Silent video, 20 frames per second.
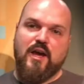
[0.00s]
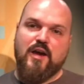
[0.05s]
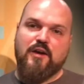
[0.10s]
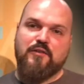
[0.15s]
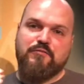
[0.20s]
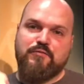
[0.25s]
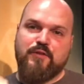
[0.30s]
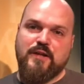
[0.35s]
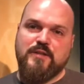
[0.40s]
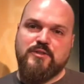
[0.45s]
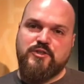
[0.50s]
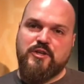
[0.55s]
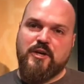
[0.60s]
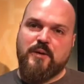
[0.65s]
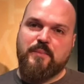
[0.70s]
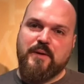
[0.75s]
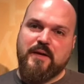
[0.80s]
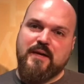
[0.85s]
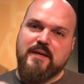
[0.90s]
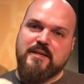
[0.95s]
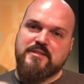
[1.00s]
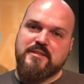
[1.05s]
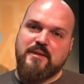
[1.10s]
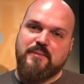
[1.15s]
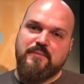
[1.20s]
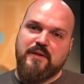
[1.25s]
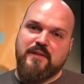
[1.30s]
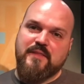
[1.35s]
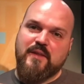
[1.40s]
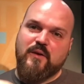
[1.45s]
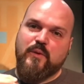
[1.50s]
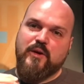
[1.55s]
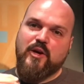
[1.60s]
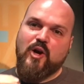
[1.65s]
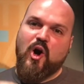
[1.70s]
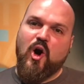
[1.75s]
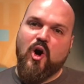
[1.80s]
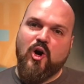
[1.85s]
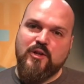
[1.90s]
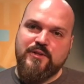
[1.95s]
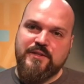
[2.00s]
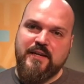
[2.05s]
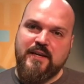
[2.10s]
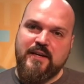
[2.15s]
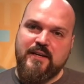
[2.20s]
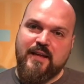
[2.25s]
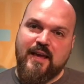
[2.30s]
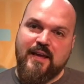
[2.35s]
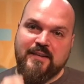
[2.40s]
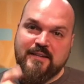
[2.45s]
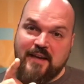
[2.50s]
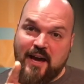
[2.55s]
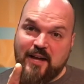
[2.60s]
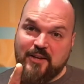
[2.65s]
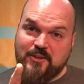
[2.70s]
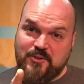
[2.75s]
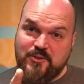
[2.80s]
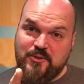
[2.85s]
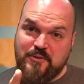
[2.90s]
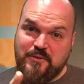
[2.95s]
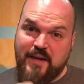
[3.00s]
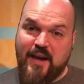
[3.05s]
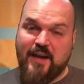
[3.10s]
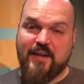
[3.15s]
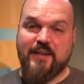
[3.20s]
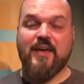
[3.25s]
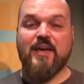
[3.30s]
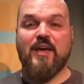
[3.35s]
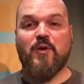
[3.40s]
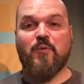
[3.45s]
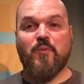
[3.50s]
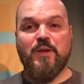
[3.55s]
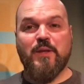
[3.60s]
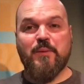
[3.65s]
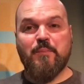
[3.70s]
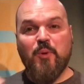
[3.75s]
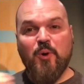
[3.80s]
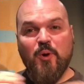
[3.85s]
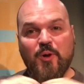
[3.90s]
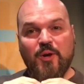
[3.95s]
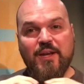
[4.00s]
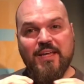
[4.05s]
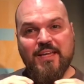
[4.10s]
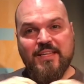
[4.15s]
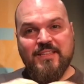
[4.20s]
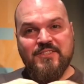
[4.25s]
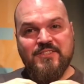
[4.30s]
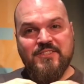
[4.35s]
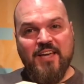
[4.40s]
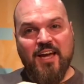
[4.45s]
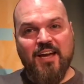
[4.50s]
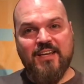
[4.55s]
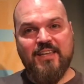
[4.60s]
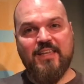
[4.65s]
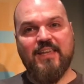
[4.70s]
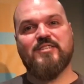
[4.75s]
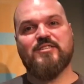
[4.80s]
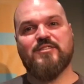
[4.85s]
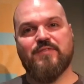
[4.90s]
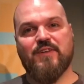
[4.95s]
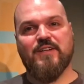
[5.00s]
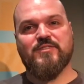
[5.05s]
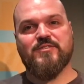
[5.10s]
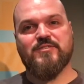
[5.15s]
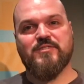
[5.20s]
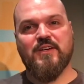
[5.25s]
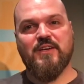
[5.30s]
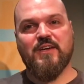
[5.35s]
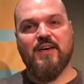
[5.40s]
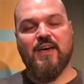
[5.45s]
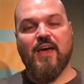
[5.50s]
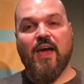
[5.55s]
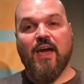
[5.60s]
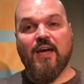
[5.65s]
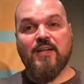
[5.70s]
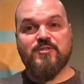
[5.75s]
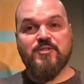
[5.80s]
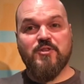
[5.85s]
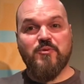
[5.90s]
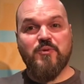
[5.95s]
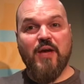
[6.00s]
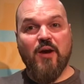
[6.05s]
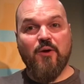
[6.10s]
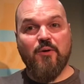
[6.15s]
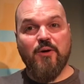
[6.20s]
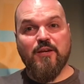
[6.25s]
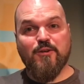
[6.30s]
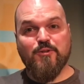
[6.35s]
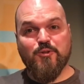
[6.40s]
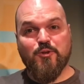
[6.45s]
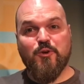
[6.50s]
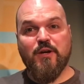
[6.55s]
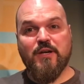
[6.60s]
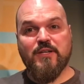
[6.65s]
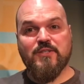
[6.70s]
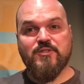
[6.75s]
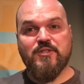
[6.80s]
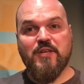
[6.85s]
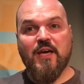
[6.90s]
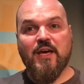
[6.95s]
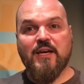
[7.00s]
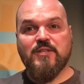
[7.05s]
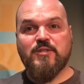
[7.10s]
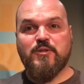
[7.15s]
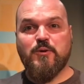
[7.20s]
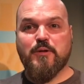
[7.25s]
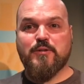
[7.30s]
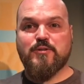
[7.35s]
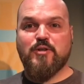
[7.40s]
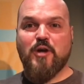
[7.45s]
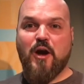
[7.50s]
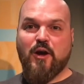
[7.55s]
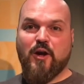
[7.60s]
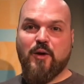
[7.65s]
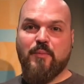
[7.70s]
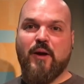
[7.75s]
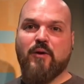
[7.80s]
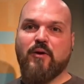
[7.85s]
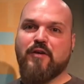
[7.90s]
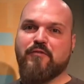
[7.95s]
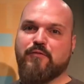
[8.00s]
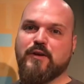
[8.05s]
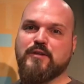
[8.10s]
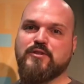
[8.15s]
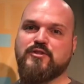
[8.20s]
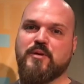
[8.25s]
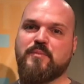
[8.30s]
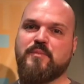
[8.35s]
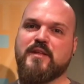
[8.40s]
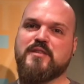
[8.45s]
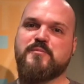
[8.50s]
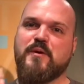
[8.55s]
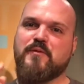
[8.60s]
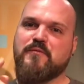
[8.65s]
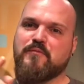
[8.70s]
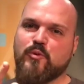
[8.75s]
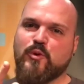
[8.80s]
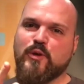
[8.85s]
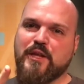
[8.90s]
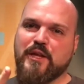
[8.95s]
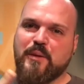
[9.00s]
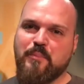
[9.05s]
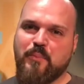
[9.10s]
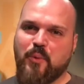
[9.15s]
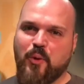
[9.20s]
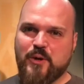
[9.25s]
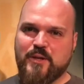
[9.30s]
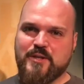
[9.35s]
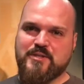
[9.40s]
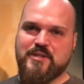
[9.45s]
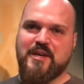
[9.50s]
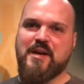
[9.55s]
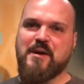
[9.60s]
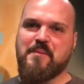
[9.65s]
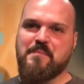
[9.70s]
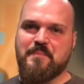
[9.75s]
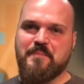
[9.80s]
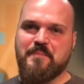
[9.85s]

friendship is something that we all need, and God knew that when He put it inside each of us. And so now here's Chris to talk about a friendship that's been really important to him.